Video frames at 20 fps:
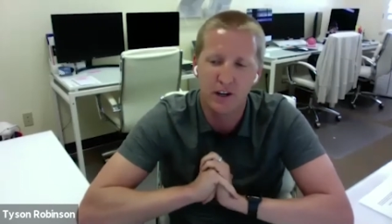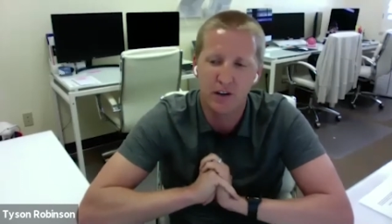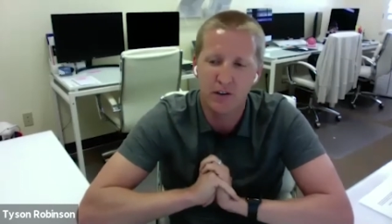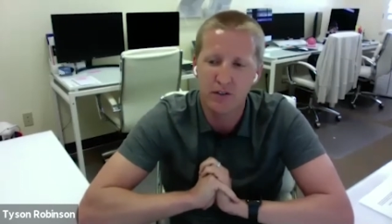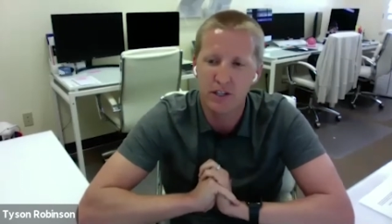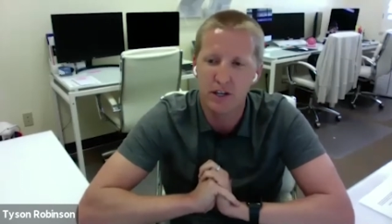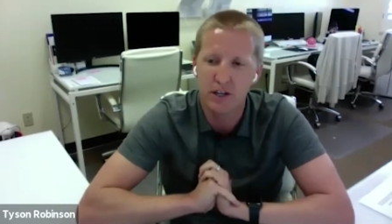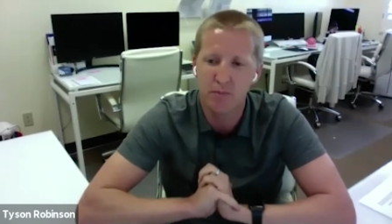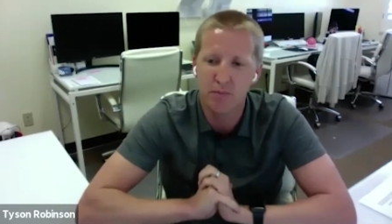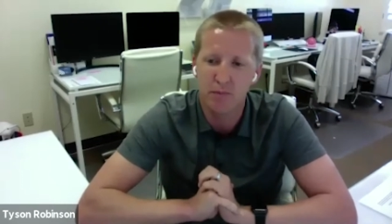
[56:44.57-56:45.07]

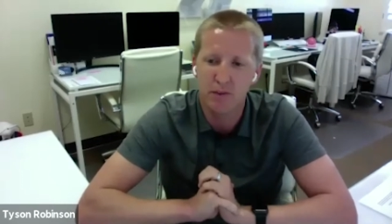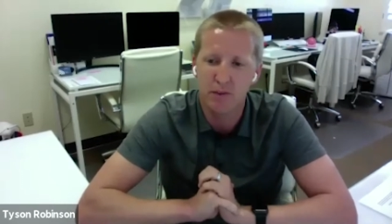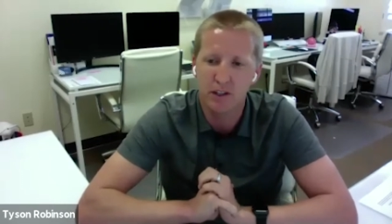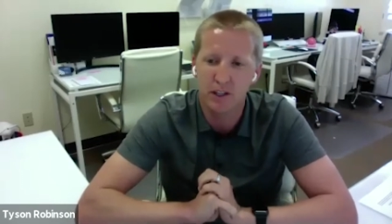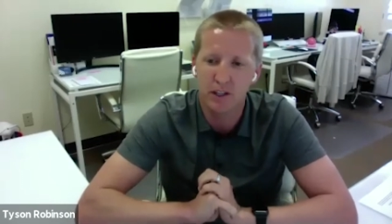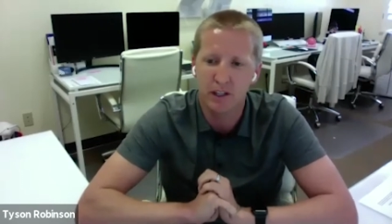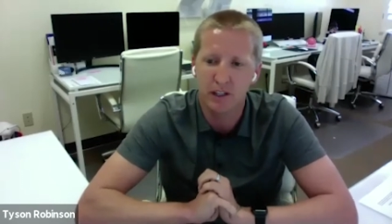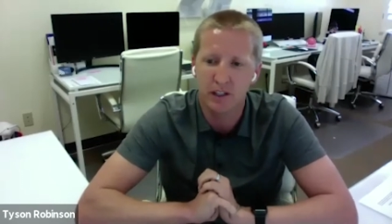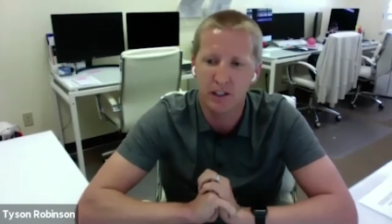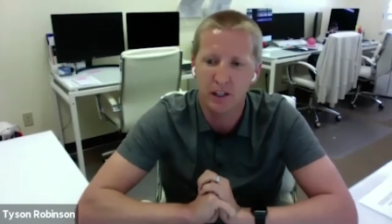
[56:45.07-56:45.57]

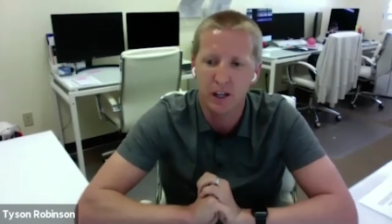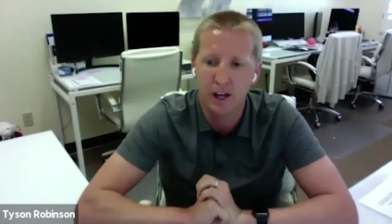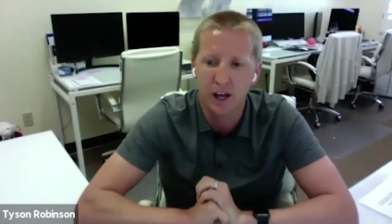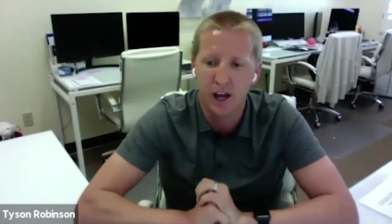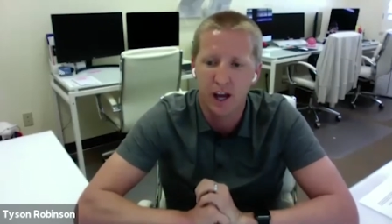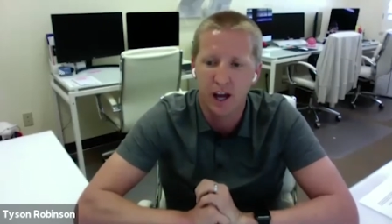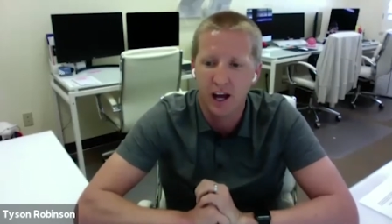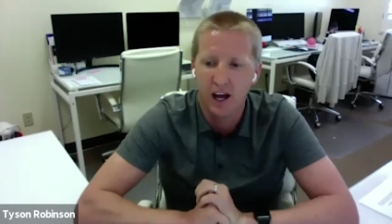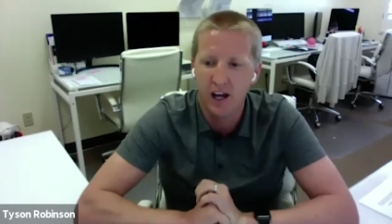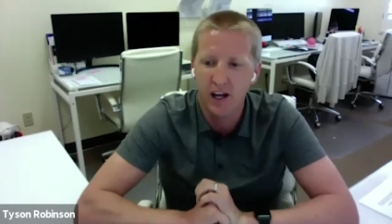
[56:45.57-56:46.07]
something
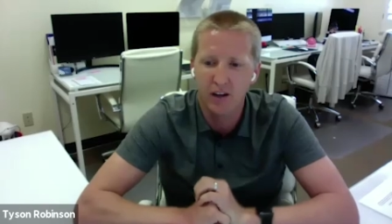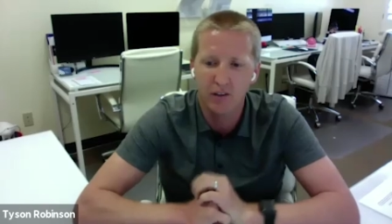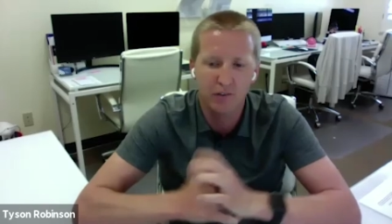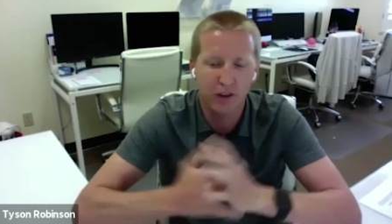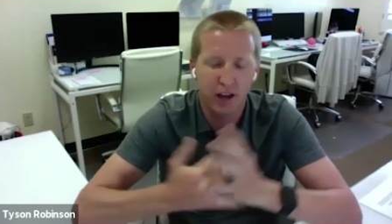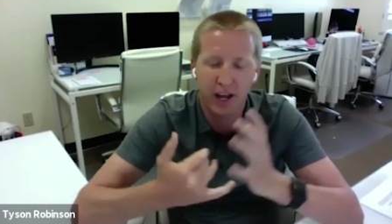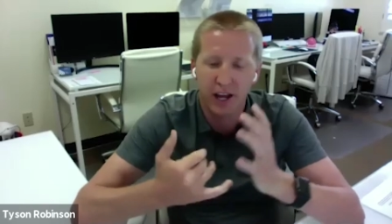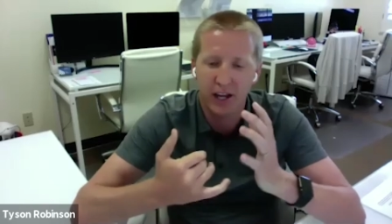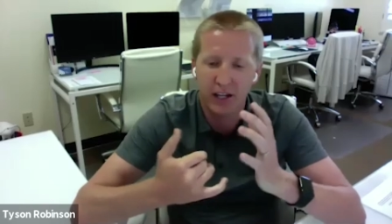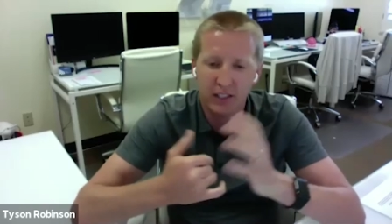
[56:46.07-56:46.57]
of,
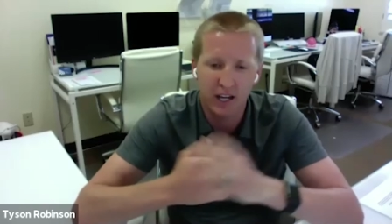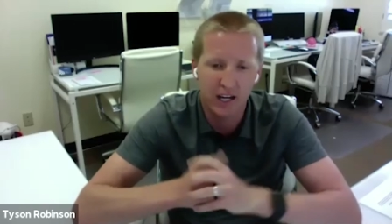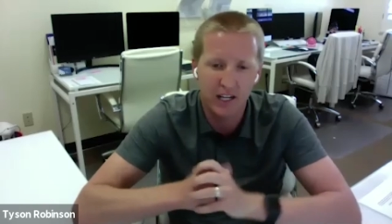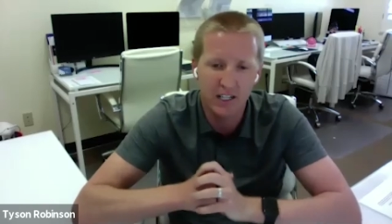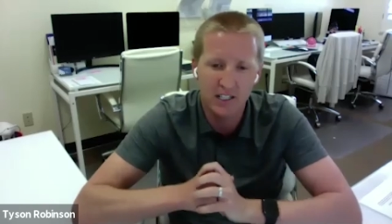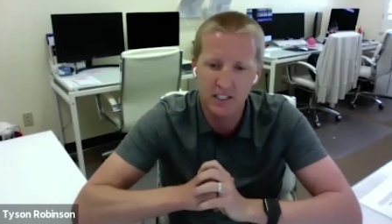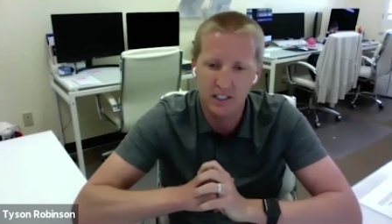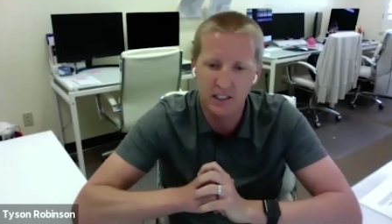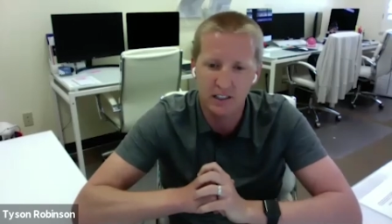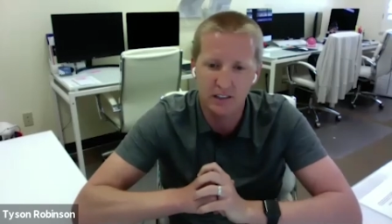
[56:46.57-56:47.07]
hey,
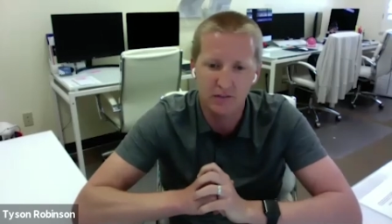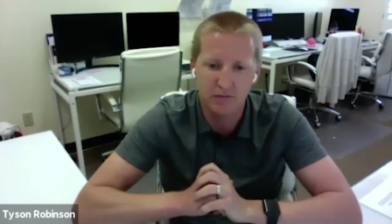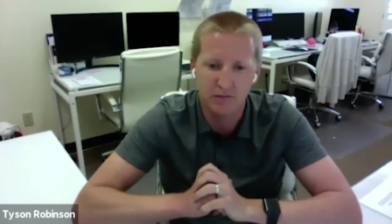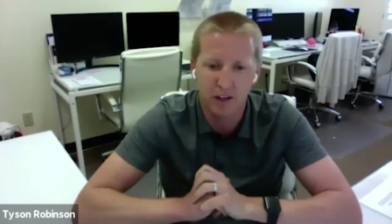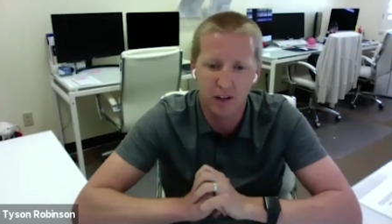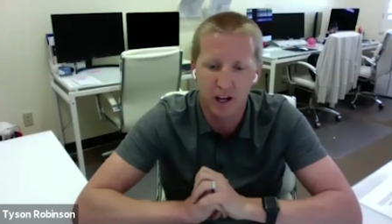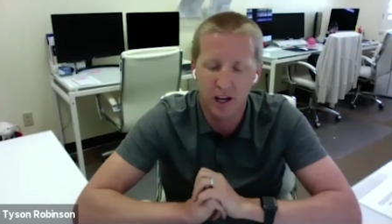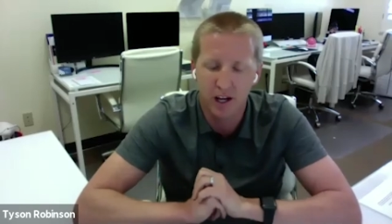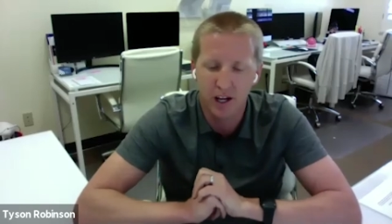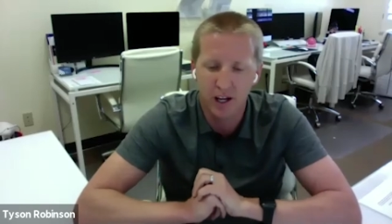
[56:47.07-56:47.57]
Tyson,
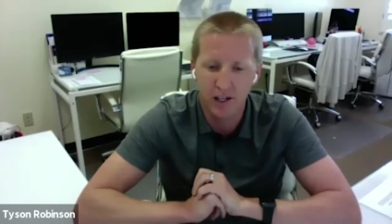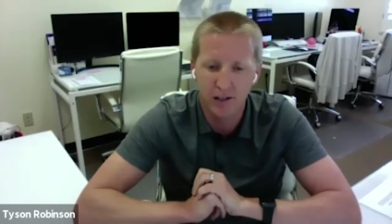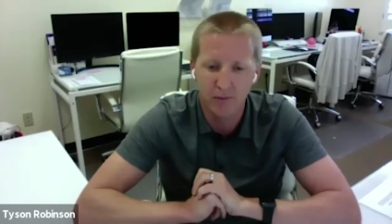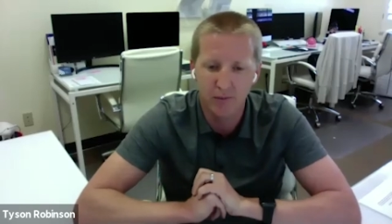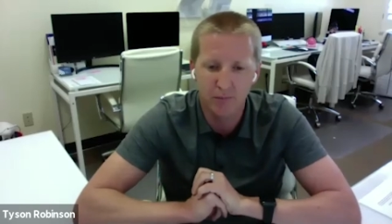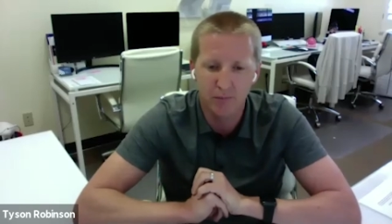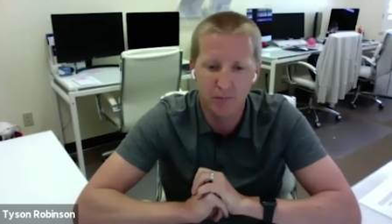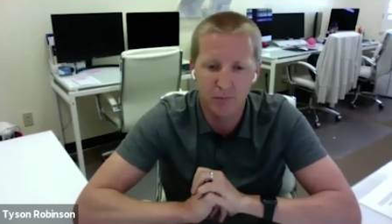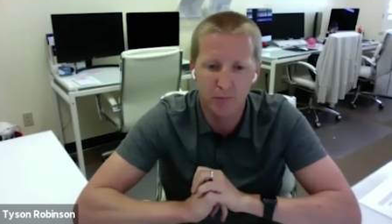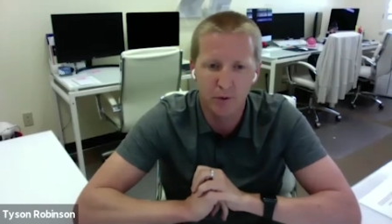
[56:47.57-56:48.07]

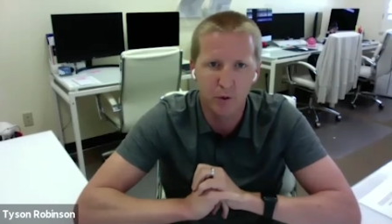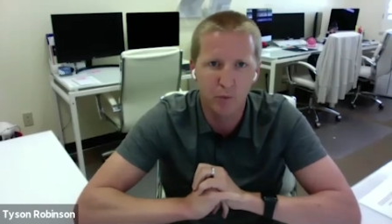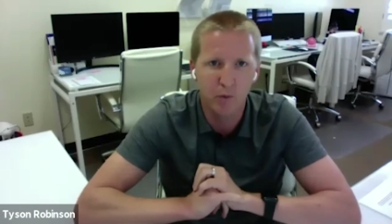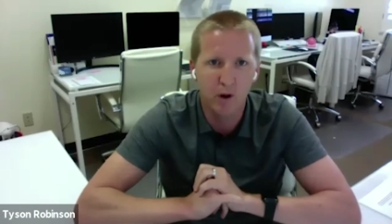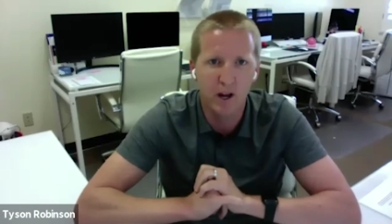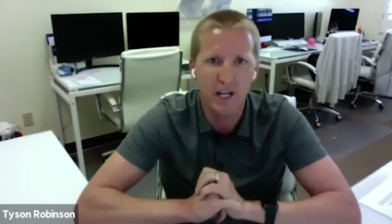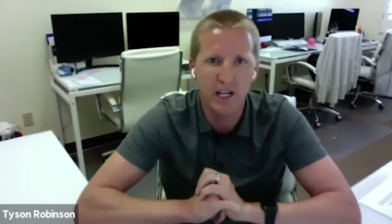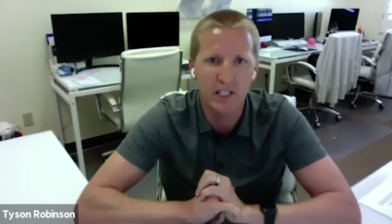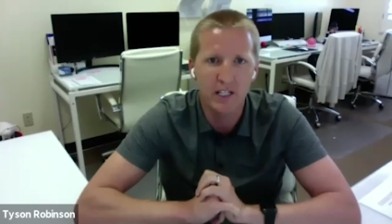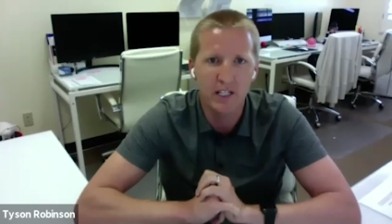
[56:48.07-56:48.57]
we're
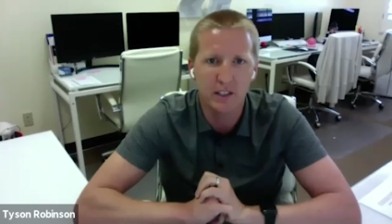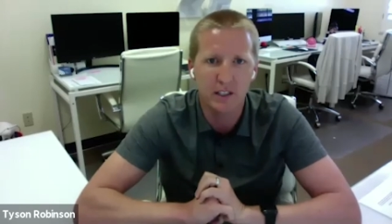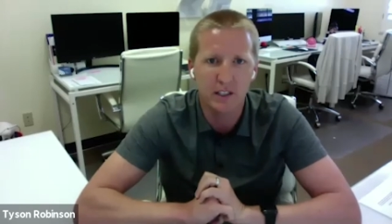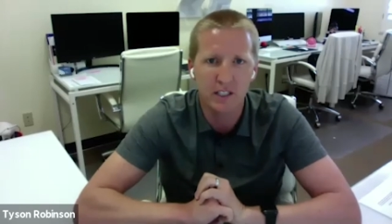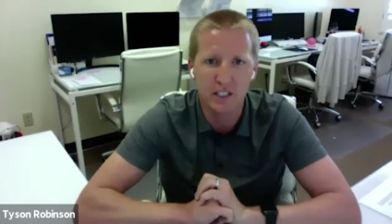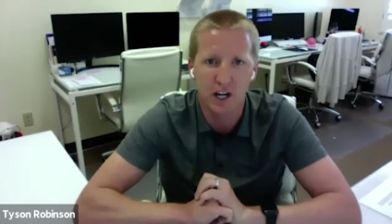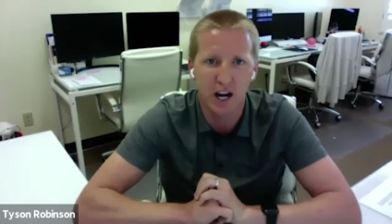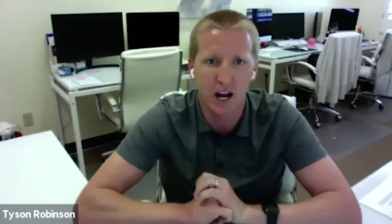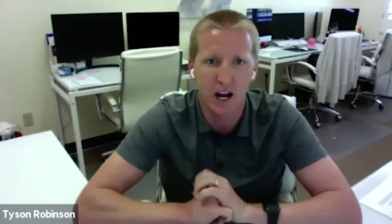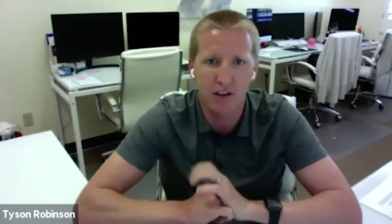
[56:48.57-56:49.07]
ready to
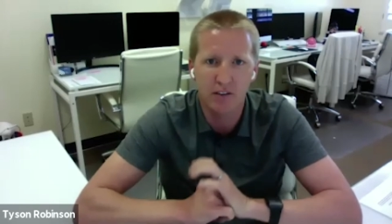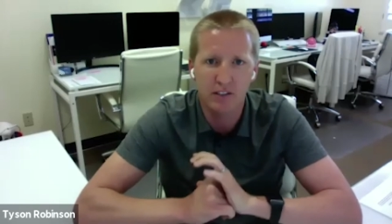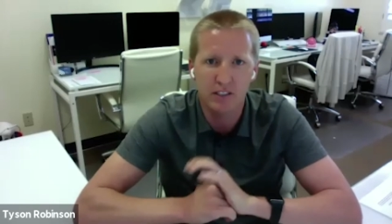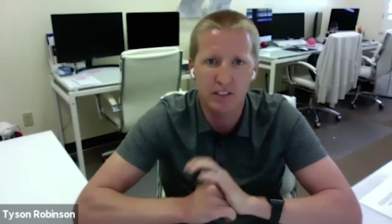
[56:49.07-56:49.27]
list our house.